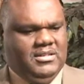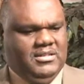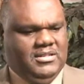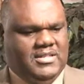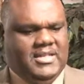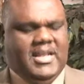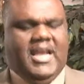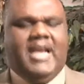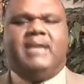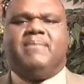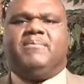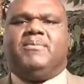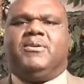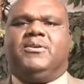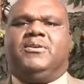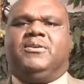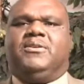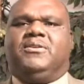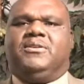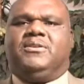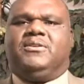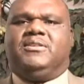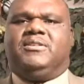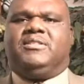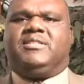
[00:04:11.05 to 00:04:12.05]

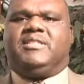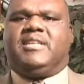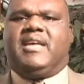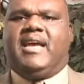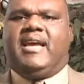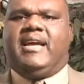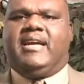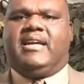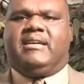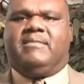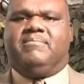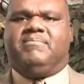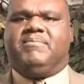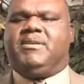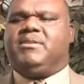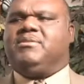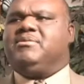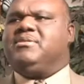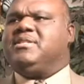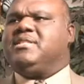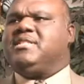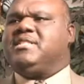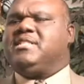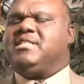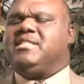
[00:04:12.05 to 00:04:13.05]
neighborhoods and
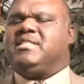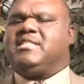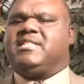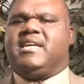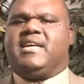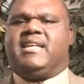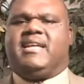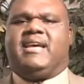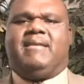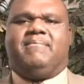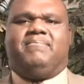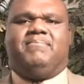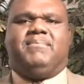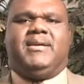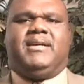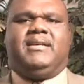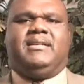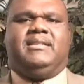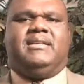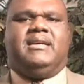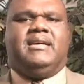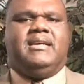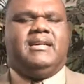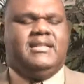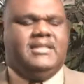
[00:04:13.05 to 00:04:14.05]
communities that have
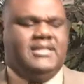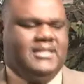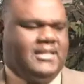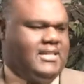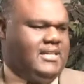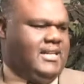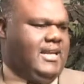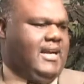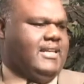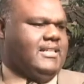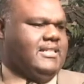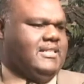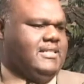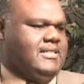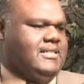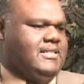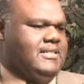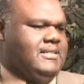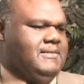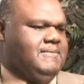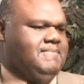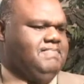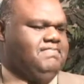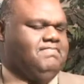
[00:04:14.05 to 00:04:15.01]
been neglected